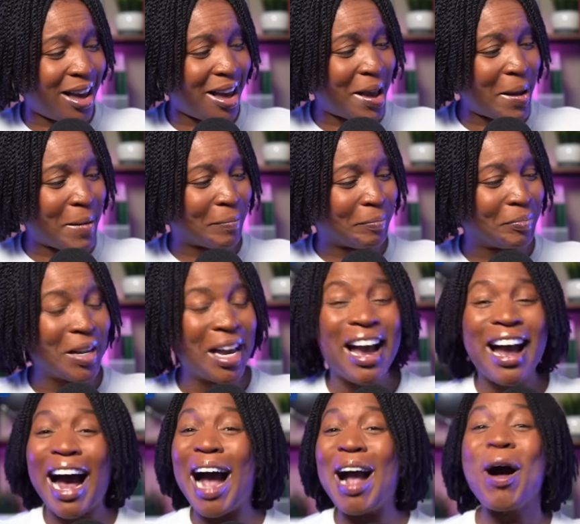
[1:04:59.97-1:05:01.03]
I
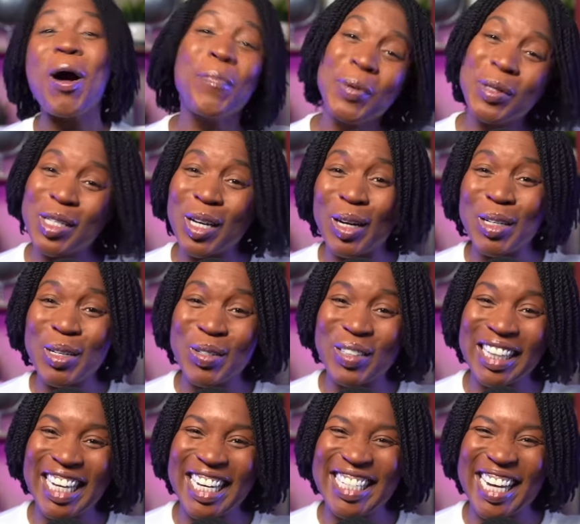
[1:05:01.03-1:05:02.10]
hope you start
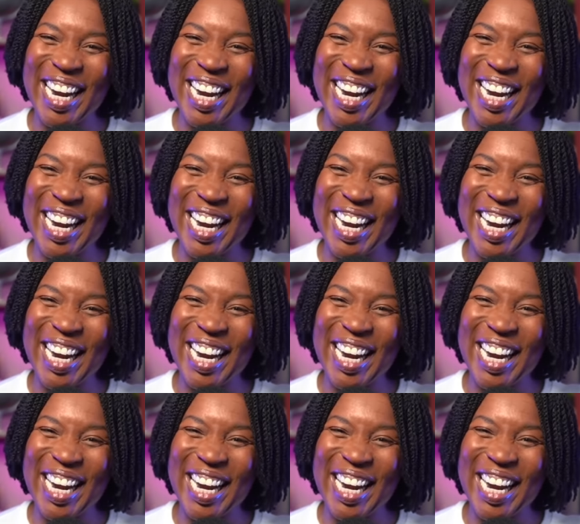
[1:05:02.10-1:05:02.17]
using these